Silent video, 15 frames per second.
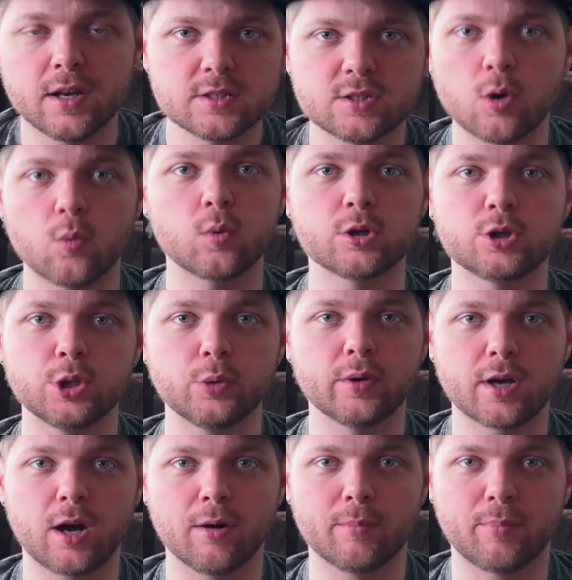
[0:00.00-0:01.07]
So we're
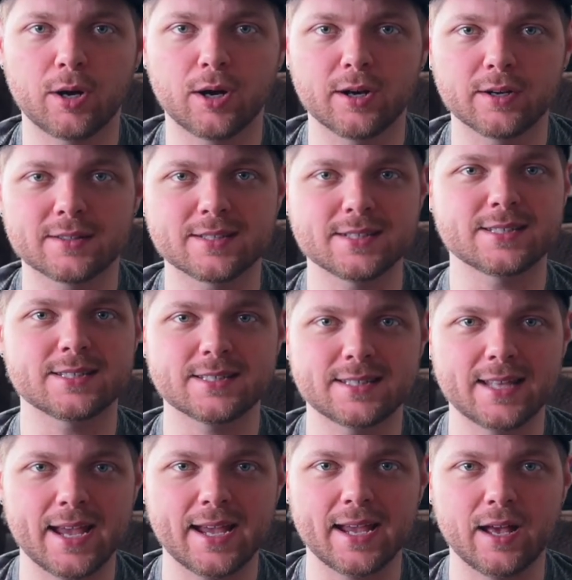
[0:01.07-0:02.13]
doing our part to
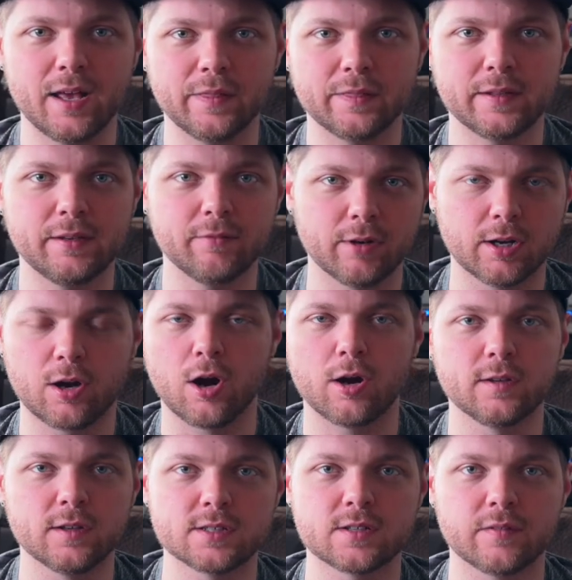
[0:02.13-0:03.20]
stay healthy
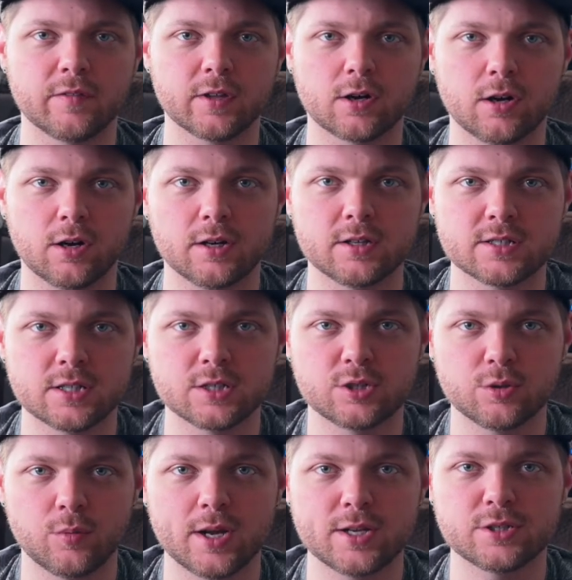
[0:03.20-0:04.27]
regardless of the current
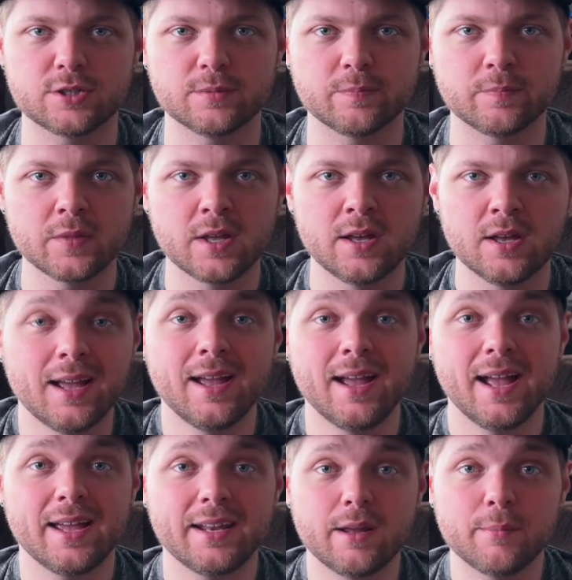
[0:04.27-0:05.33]
situation.
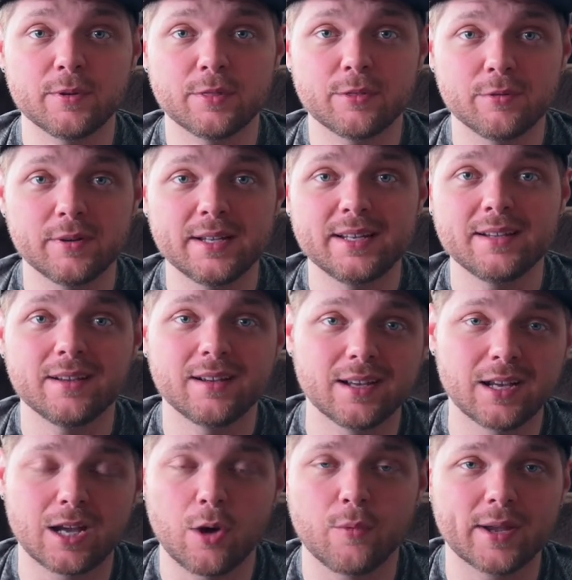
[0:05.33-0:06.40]
And number three,
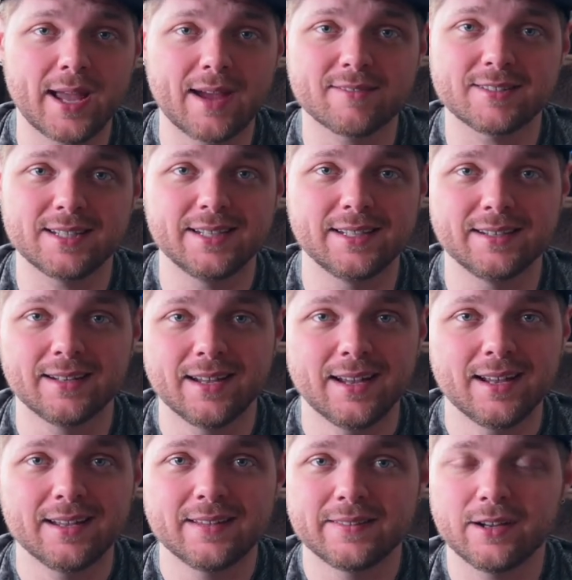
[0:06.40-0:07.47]
going out to eat.
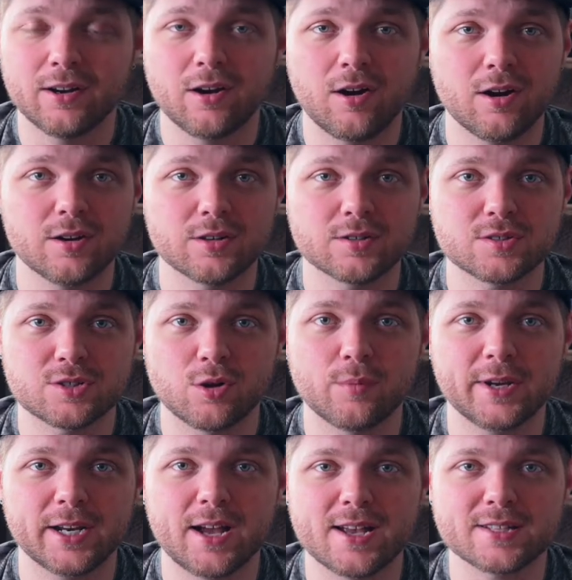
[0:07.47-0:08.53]
There are so
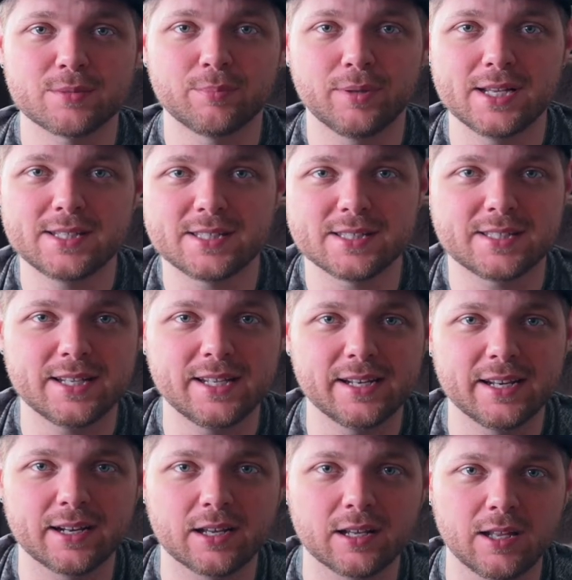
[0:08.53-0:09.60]
many awesome places to eat
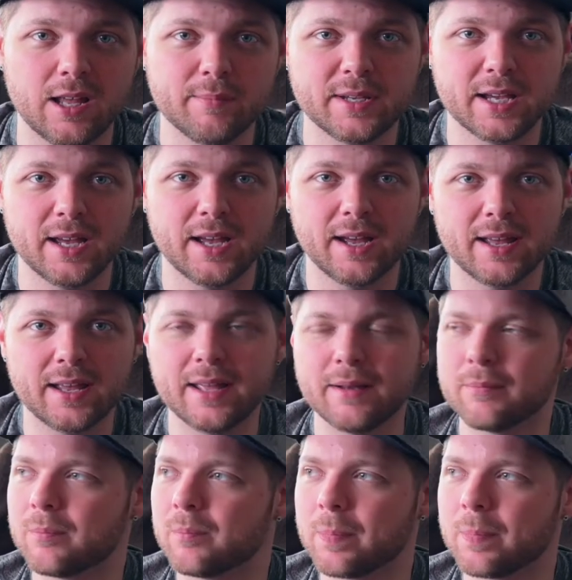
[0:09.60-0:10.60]
in Columbia, and